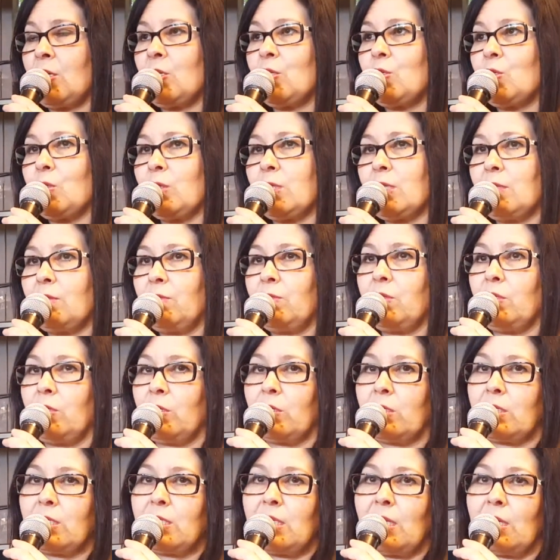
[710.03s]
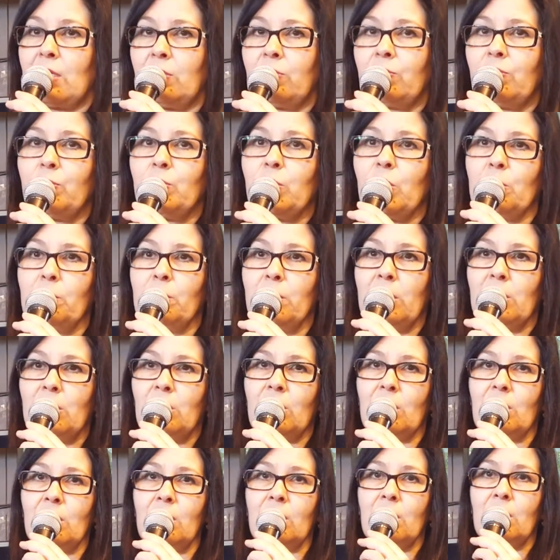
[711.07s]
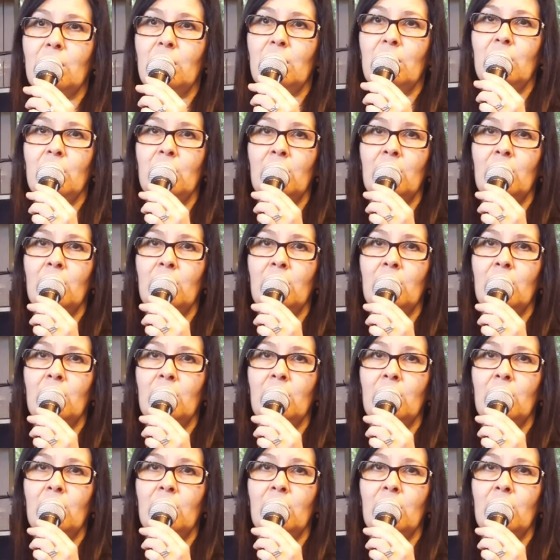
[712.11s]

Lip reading: to give yourself permission